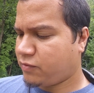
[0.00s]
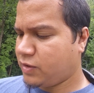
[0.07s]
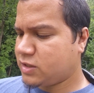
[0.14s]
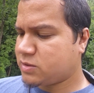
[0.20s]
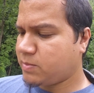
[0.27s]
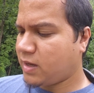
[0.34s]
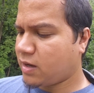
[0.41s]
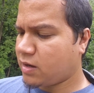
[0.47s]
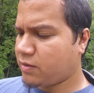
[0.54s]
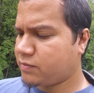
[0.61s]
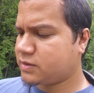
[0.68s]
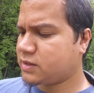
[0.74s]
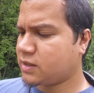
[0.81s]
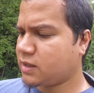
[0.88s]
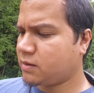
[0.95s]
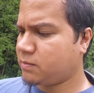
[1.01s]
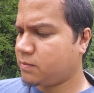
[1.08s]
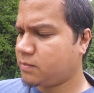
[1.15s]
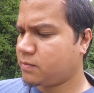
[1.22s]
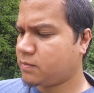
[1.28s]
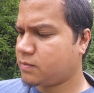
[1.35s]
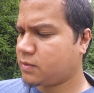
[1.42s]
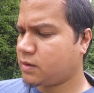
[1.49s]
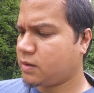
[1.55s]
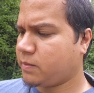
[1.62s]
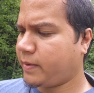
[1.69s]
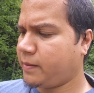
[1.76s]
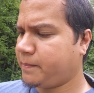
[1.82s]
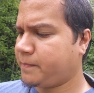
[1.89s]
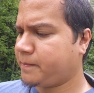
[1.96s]
Freaks me out every time. Come
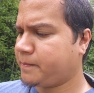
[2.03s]
on.